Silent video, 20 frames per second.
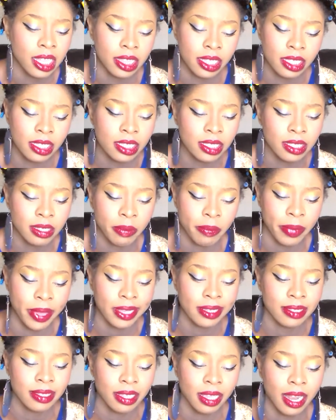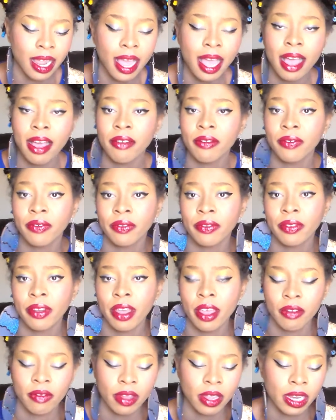This is the best seller I've
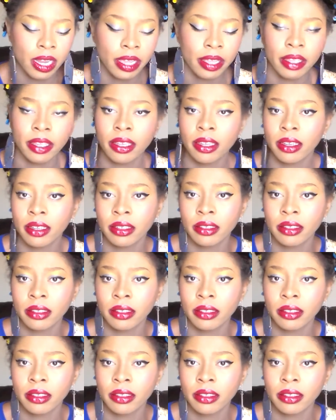ever, like,